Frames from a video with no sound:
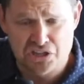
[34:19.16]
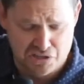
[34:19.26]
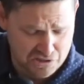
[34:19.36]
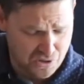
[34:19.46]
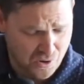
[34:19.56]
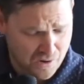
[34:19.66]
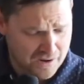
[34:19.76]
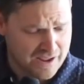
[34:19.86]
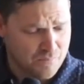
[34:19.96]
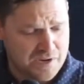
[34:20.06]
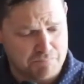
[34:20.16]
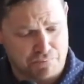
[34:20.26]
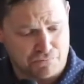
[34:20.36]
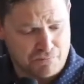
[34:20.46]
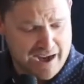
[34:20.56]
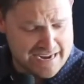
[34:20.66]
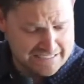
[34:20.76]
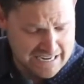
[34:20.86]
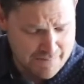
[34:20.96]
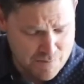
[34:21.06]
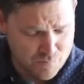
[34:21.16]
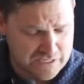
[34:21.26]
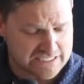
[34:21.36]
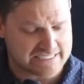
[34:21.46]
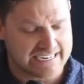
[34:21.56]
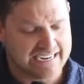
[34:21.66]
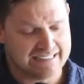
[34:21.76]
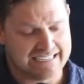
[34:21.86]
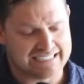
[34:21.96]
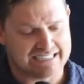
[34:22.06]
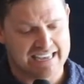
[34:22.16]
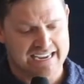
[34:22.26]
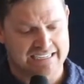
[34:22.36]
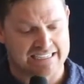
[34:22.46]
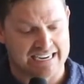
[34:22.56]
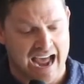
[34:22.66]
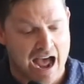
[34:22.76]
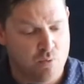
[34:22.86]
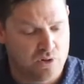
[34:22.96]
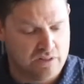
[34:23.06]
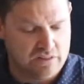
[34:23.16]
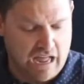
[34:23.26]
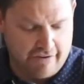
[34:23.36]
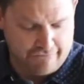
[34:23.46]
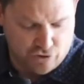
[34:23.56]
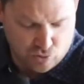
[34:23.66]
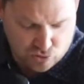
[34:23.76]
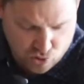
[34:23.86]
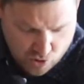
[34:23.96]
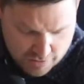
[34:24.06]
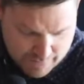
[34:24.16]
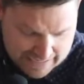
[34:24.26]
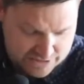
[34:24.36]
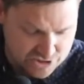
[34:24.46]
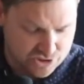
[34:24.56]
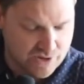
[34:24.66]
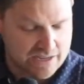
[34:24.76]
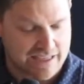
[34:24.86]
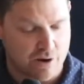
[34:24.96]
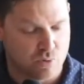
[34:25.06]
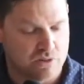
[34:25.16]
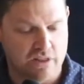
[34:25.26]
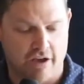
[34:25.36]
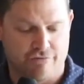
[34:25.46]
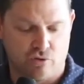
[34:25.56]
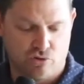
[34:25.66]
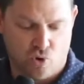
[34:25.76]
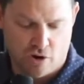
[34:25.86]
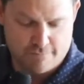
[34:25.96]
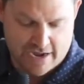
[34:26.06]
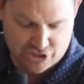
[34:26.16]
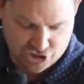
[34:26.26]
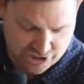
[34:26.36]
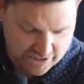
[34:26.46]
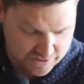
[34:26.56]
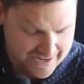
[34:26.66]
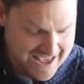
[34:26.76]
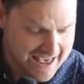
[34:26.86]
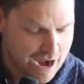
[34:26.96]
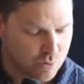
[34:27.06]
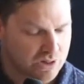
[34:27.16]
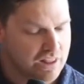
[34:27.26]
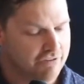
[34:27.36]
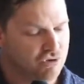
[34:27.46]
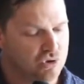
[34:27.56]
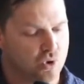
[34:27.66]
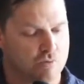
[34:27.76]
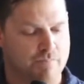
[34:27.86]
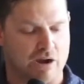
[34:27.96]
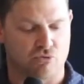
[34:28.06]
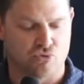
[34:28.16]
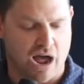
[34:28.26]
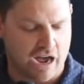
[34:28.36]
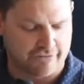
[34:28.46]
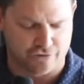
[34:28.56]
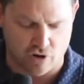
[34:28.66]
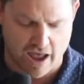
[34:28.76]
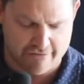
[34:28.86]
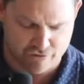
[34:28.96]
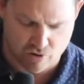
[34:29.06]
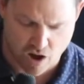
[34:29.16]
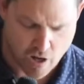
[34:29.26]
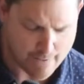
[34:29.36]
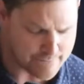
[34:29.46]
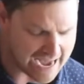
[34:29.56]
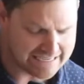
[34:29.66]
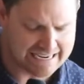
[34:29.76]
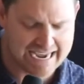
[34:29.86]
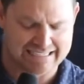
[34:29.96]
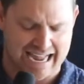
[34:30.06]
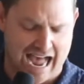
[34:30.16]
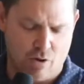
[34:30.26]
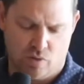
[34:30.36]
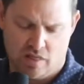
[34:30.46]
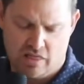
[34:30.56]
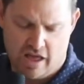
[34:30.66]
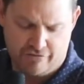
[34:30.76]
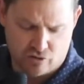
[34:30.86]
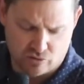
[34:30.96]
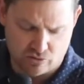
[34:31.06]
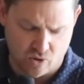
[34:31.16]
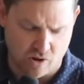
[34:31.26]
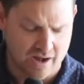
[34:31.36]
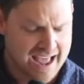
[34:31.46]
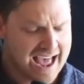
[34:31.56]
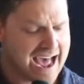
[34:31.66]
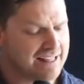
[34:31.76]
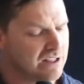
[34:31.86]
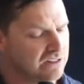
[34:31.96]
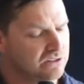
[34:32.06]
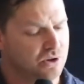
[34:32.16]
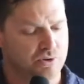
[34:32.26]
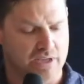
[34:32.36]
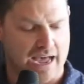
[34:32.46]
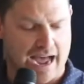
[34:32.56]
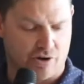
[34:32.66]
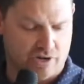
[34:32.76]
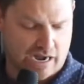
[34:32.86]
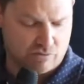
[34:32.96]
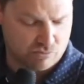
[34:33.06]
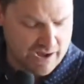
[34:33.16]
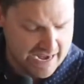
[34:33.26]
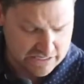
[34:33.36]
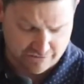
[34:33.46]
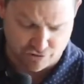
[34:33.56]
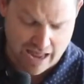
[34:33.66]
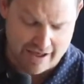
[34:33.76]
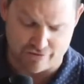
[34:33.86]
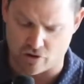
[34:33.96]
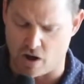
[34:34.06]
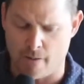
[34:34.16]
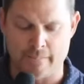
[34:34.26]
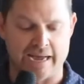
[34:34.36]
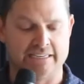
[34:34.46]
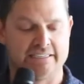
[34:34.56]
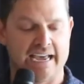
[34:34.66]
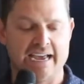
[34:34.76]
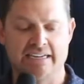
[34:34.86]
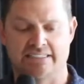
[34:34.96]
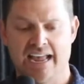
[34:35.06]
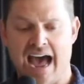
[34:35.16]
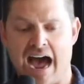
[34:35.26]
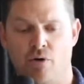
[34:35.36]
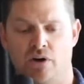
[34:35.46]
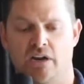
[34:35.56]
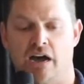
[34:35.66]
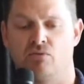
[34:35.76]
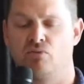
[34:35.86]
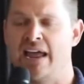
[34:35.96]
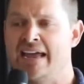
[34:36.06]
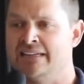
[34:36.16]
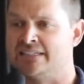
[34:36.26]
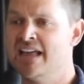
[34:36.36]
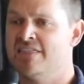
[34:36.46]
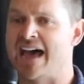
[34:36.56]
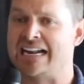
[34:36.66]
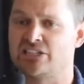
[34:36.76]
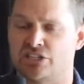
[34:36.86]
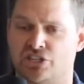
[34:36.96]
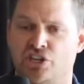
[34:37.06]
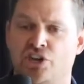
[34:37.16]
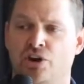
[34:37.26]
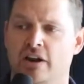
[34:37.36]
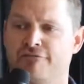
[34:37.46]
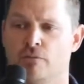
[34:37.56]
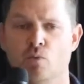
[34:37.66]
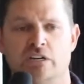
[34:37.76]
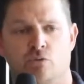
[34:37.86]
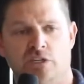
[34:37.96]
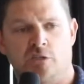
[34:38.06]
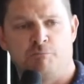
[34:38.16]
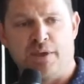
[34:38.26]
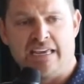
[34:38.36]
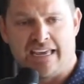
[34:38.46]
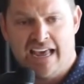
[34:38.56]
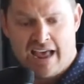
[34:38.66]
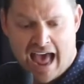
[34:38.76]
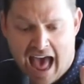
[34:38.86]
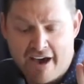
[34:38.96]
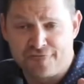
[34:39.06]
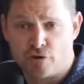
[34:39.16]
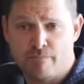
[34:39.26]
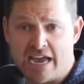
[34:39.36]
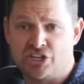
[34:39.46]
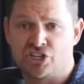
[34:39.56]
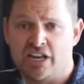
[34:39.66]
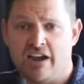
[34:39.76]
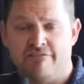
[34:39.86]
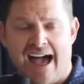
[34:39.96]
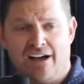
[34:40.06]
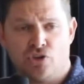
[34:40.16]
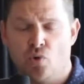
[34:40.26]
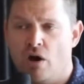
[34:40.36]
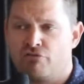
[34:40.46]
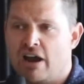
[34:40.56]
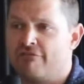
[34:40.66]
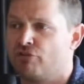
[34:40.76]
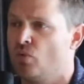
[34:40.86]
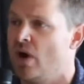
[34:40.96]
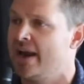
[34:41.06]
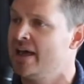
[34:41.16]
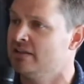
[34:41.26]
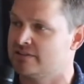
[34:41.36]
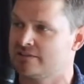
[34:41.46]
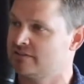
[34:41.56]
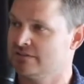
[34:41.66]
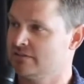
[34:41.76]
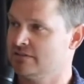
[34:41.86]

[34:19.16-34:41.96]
to the Lord and we praise Him and we sing these things, and I will love you, Lord, my strength. I will love you, Lord, my shield. And I will love you, Lord, my rock forever, all my days. I will love you, Lord. Hallelujah. Our God reigns forever, all my days. Our God reigns. That's the security from which we speak affirmation and value over everyone else.